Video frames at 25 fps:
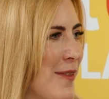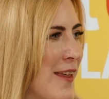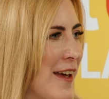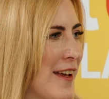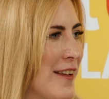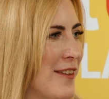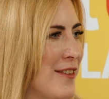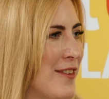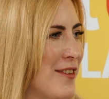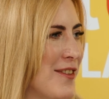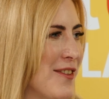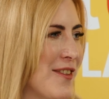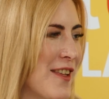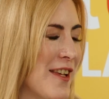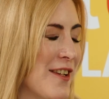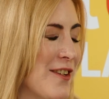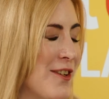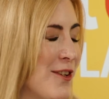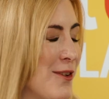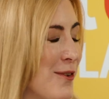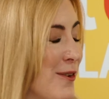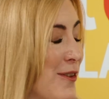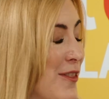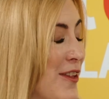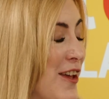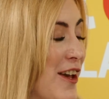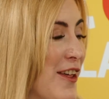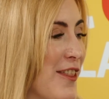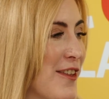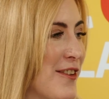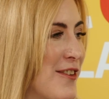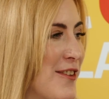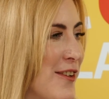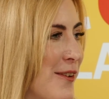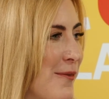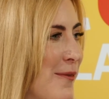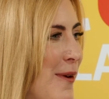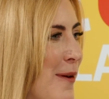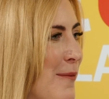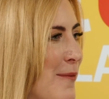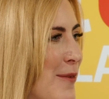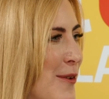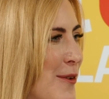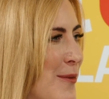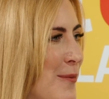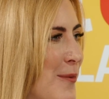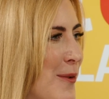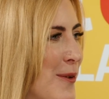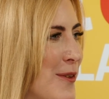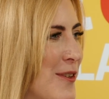that you and the other team
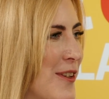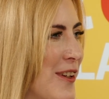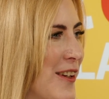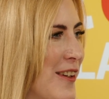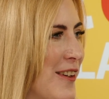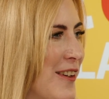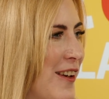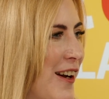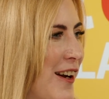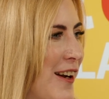members put in,